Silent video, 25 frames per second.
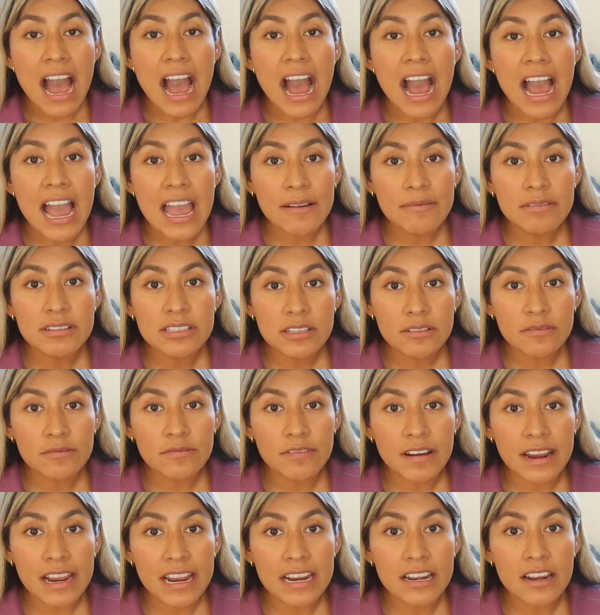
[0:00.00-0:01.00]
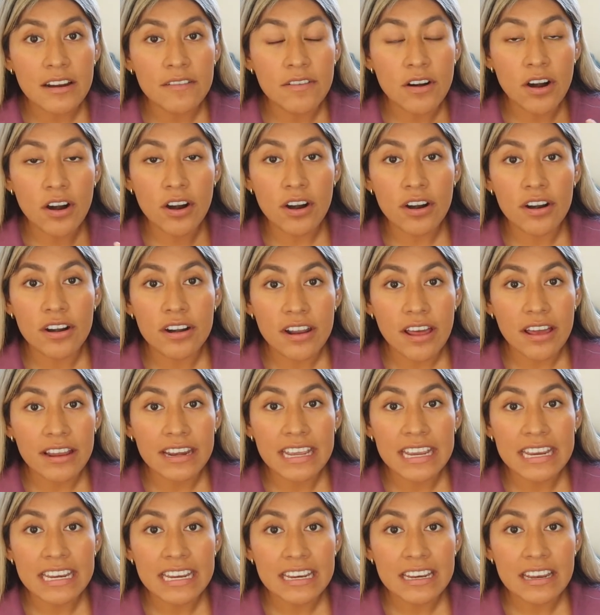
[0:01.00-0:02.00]
I was afraid of her
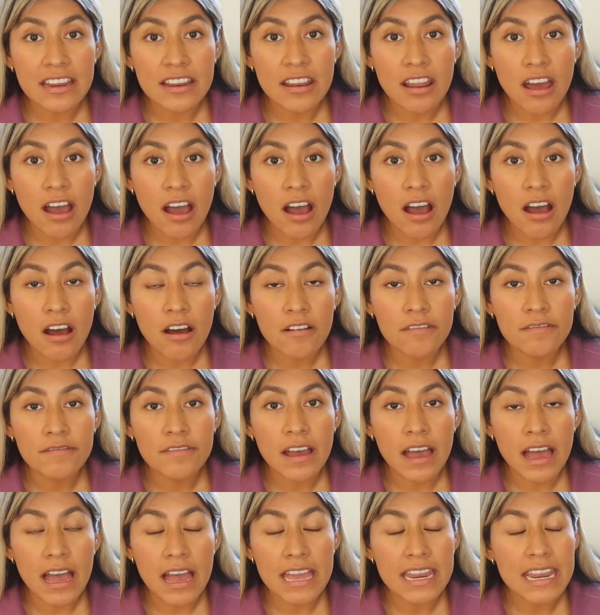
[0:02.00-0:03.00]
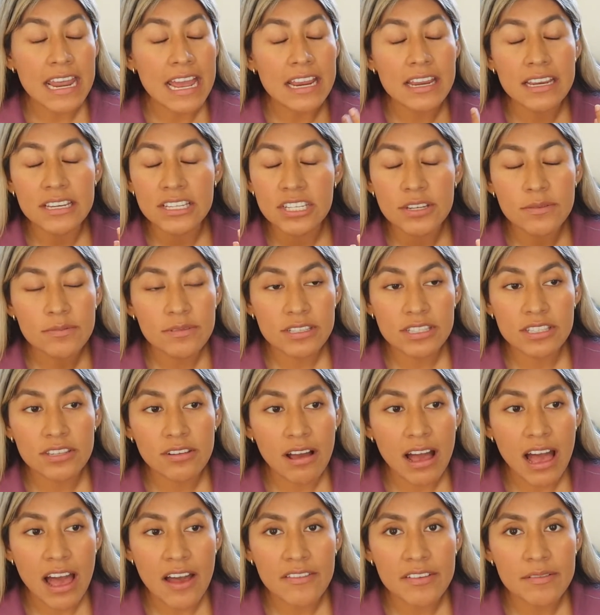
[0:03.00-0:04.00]
not eating enough, and she was
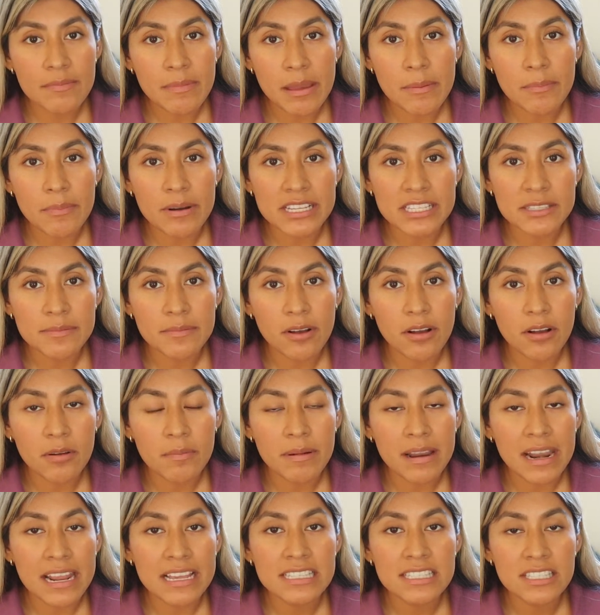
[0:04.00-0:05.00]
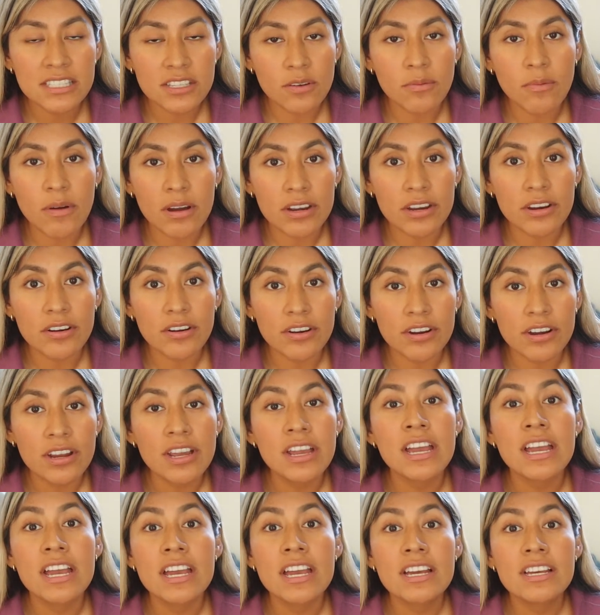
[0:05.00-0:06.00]
still having my breast milk, but I still wanted her
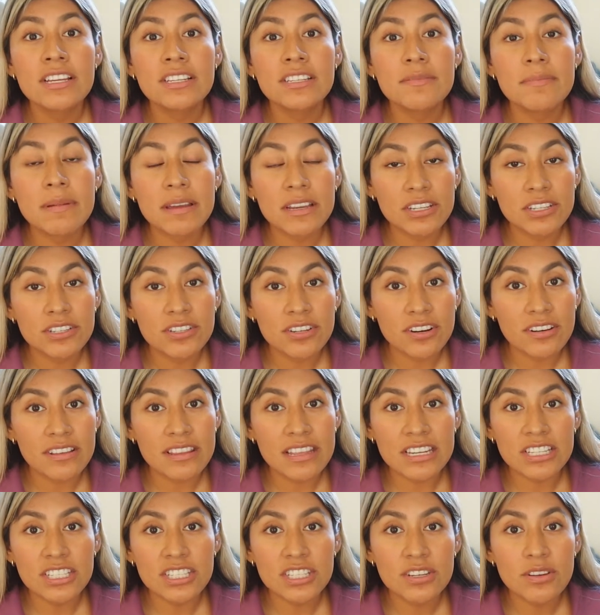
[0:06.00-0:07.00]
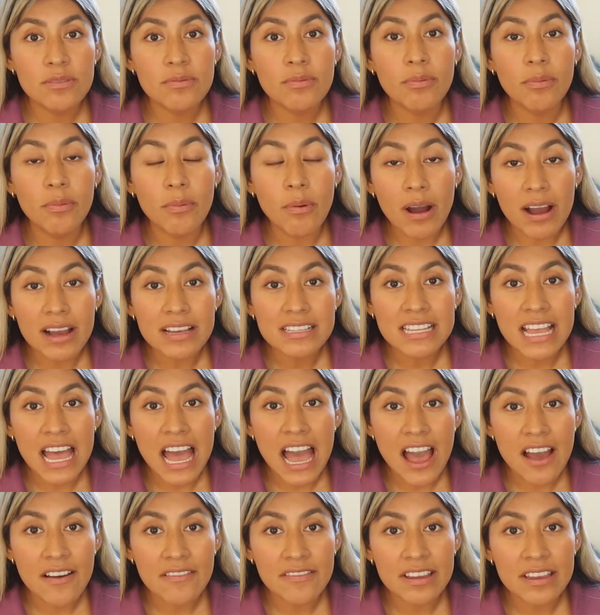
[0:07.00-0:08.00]
to make sure that she was
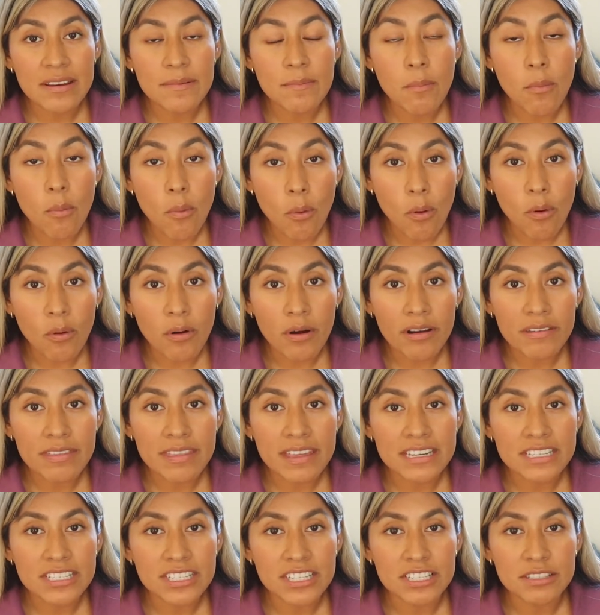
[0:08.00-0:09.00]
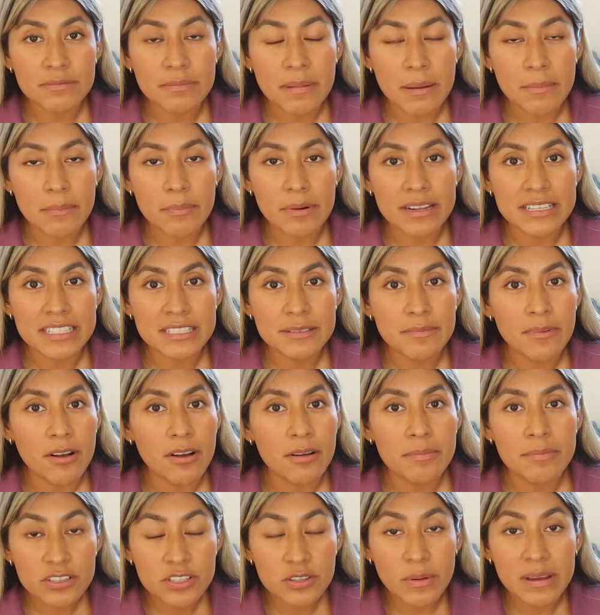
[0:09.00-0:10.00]
having more than just my breast
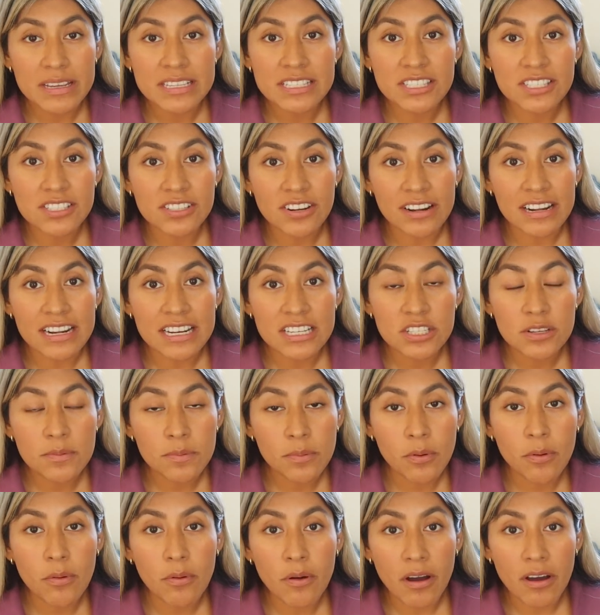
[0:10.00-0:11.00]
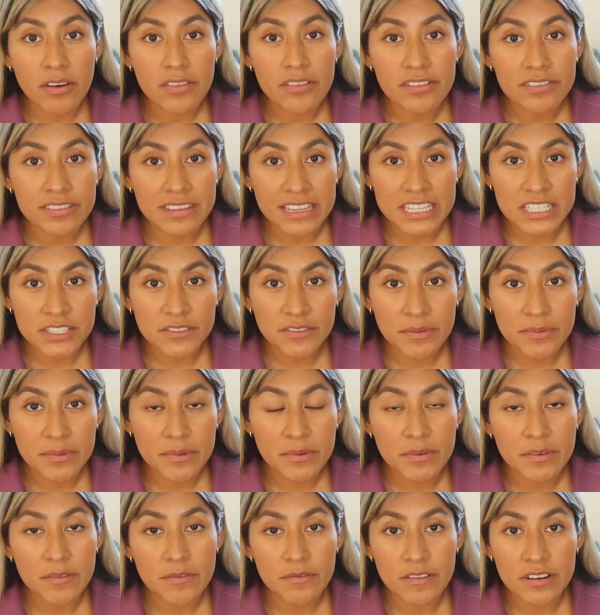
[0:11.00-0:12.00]
milk. So I started to pull other things from the
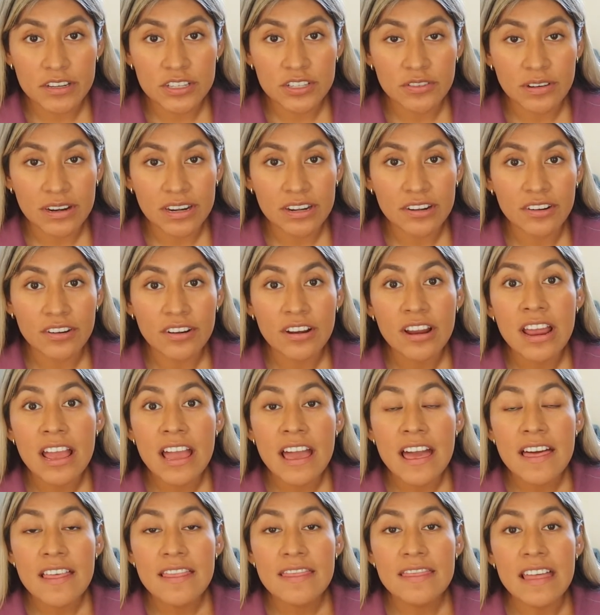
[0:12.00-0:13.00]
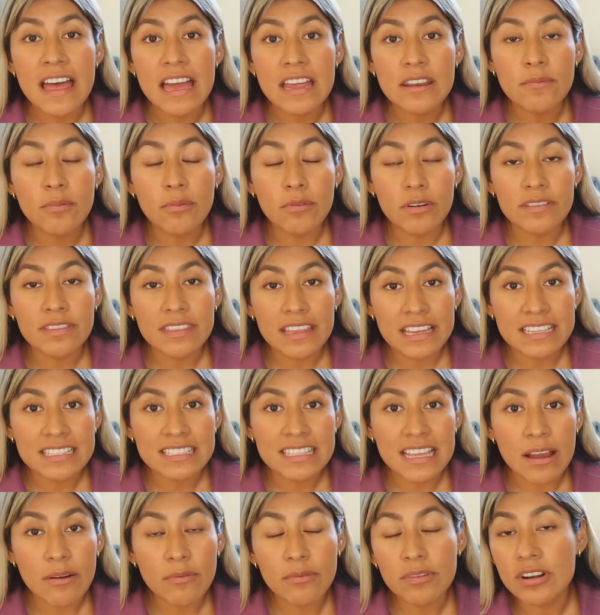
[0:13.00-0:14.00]
refrigerator that were things
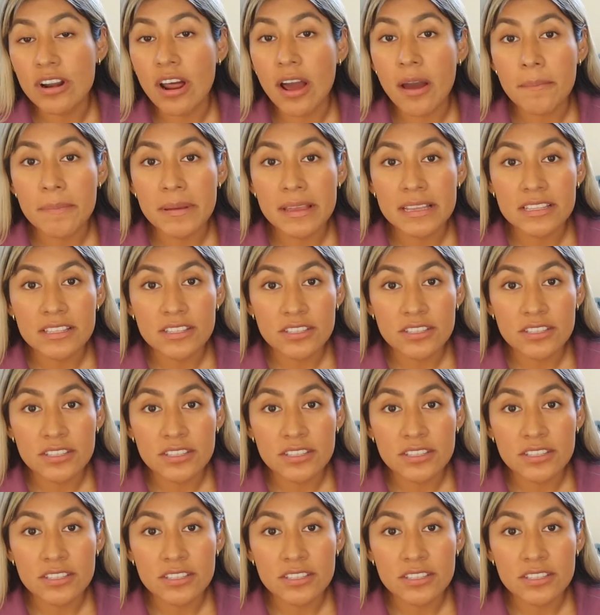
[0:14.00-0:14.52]
that were not being